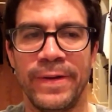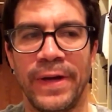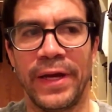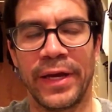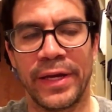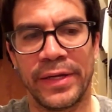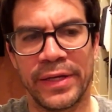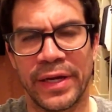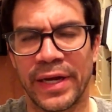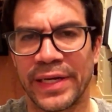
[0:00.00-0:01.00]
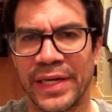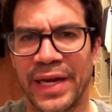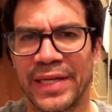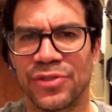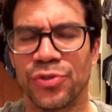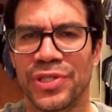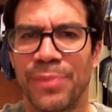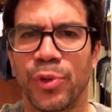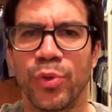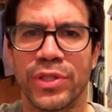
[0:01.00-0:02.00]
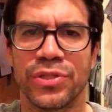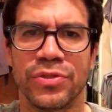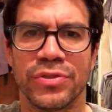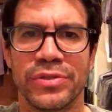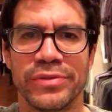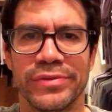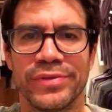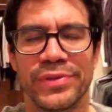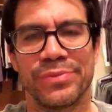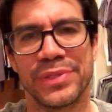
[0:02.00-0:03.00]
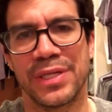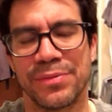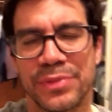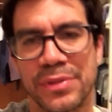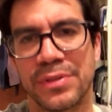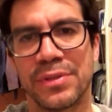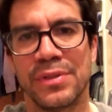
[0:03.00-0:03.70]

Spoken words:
And I get asked those type of questions, and sometimes